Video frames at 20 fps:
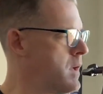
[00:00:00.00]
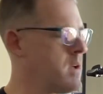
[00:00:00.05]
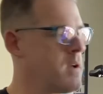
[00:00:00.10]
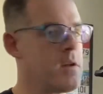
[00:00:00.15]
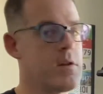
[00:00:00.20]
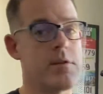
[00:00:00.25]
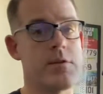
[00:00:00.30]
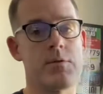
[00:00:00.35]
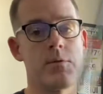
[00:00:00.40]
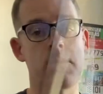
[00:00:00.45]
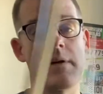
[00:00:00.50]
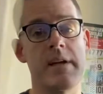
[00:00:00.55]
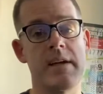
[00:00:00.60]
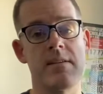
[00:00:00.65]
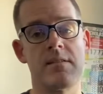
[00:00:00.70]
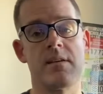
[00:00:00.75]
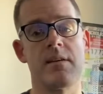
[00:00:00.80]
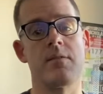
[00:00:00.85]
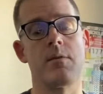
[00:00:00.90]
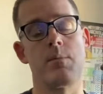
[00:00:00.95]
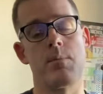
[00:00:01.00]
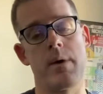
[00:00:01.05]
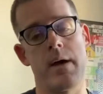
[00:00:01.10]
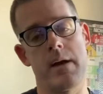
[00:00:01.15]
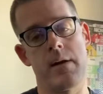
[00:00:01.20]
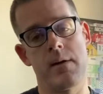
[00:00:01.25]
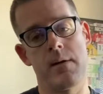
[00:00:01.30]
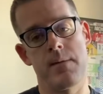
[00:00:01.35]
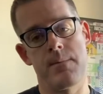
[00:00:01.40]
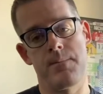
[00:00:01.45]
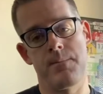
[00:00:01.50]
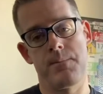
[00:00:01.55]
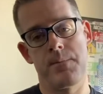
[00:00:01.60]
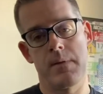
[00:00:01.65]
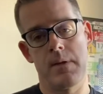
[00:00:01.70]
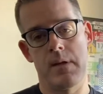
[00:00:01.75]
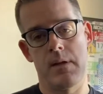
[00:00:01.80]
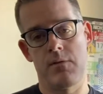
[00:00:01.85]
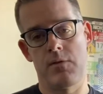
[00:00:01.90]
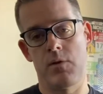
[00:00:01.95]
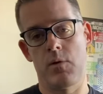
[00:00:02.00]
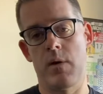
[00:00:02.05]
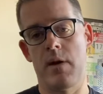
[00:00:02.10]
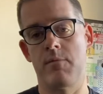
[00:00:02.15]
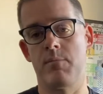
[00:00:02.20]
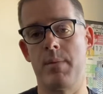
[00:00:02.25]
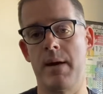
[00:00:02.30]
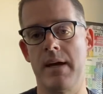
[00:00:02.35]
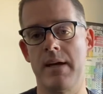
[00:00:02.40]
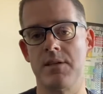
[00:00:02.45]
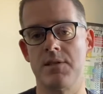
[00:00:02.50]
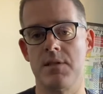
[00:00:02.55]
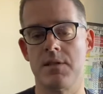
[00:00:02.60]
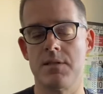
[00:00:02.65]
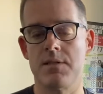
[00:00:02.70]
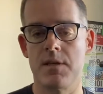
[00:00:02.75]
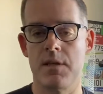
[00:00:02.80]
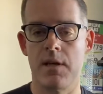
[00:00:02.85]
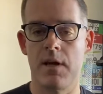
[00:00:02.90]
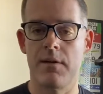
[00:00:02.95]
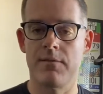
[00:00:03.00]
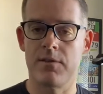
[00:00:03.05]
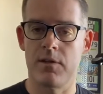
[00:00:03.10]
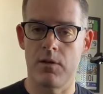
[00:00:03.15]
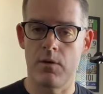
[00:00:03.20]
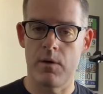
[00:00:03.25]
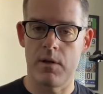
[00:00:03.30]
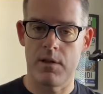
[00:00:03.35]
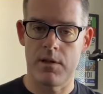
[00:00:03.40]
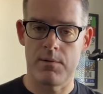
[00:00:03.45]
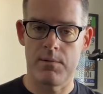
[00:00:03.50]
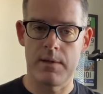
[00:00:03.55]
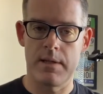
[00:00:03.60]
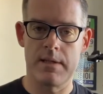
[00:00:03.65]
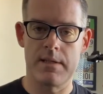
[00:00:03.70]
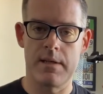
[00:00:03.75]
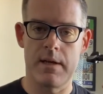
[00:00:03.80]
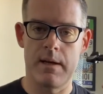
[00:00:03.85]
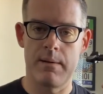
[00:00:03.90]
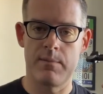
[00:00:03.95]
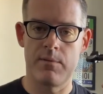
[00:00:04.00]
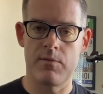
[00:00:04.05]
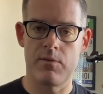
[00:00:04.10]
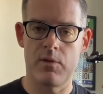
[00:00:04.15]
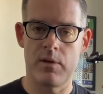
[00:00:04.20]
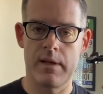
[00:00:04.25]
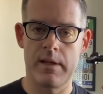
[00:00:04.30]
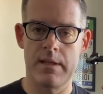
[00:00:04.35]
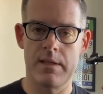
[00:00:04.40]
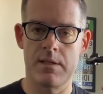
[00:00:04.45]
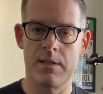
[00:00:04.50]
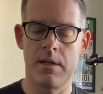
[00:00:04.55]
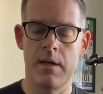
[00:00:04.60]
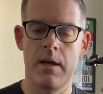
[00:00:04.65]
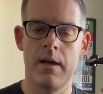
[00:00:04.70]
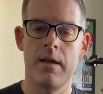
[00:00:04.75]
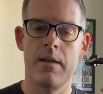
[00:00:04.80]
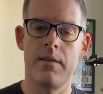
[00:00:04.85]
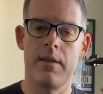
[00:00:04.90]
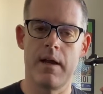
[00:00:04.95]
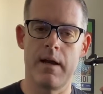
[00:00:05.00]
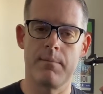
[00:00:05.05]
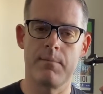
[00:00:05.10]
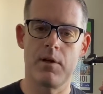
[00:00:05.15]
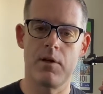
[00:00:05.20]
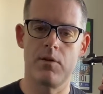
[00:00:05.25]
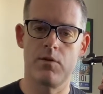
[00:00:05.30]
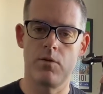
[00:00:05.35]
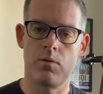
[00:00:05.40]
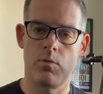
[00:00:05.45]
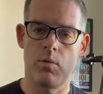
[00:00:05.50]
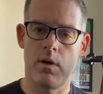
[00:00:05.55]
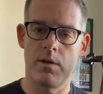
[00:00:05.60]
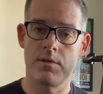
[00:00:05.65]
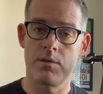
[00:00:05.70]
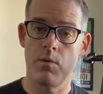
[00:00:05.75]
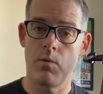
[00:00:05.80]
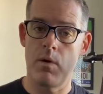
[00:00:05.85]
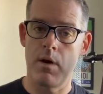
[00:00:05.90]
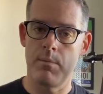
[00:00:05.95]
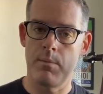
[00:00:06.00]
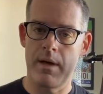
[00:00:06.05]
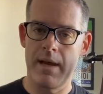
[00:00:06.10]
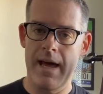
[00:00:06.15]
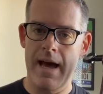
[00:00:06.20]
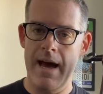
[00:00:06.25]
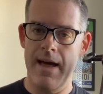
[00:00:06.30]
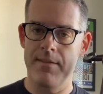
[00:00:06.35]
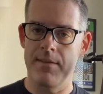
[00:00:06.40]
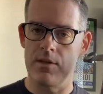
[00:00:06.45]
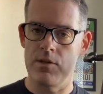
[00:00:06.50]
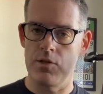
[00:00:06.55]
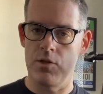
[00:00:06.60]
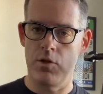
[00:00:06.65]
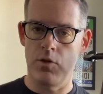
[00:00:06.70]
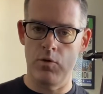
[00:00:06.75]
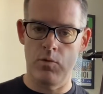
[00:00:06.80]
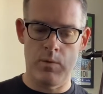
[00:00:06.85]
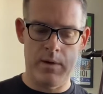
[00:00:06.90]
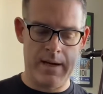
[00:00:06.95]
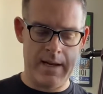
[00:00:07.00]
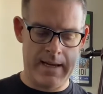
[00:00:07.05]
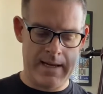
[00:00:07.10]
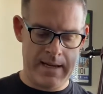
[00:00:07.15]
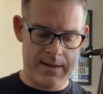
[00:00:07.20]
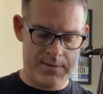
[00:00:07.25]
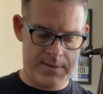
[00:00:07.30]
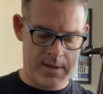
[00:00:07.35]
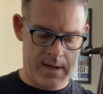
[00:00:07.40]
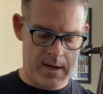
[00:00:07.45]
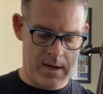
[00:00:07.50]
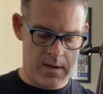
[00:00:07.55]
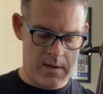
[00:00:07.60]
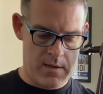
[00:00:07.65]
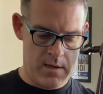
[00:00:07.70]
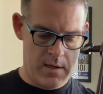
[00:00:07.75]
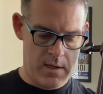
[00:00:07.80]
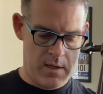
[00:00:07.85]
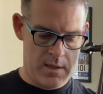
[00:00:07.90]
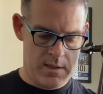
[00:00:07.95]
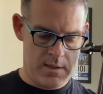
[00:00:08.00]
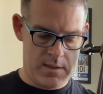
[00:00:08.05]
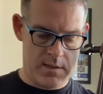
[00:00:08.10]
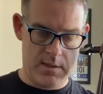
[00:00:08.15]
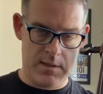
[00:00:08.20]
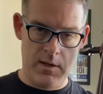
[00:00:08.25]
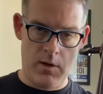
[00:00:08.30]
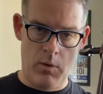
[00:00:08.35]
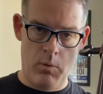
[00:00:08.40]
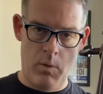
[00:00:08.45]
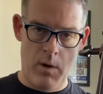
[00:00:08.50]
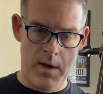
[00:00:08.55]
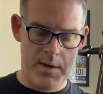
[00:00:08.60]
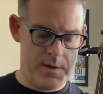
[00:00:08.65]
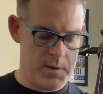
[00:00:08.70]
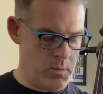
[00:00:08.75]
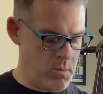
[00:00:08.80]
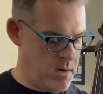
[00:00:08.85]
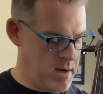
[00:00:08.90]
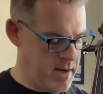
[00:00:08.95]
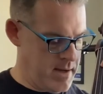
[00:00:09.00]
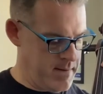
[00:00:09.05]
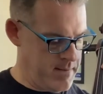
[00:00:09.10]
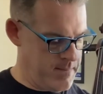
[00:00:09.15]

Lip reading: Three is even better if you have patience enough to do it 3 times for each. Then I'm going to do 1 to 1, but add the 2 when I get there. Still 1 to 1.